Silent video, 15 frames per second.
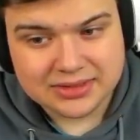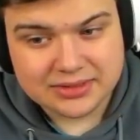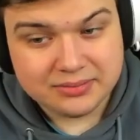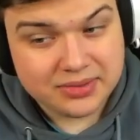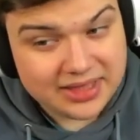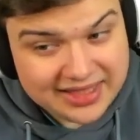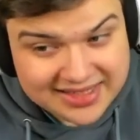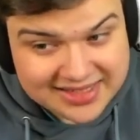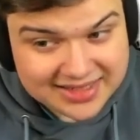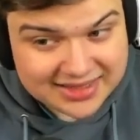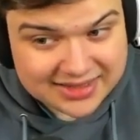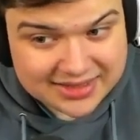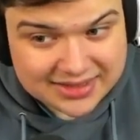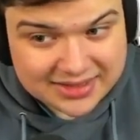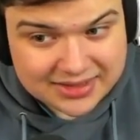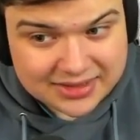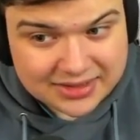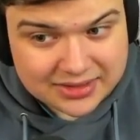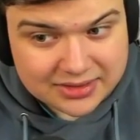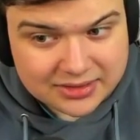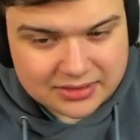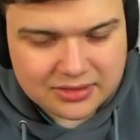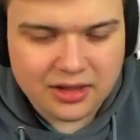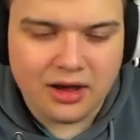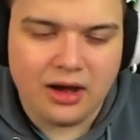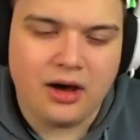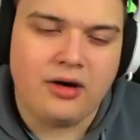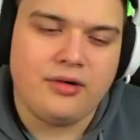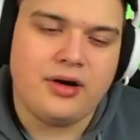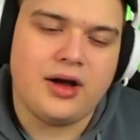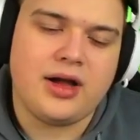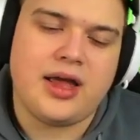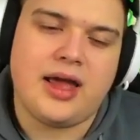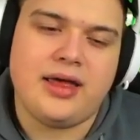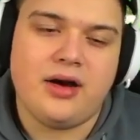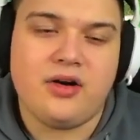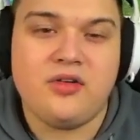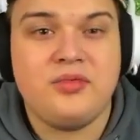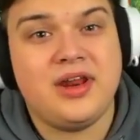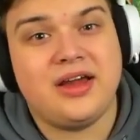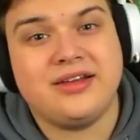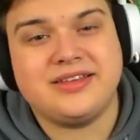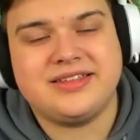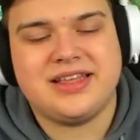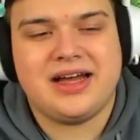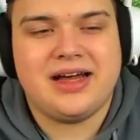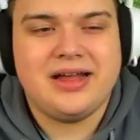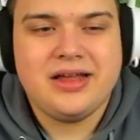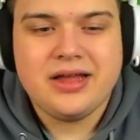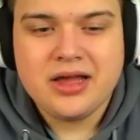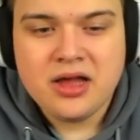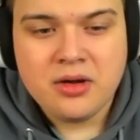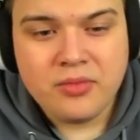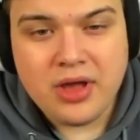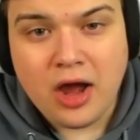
Please? No. Okay, that would have been a good start. Yeah, I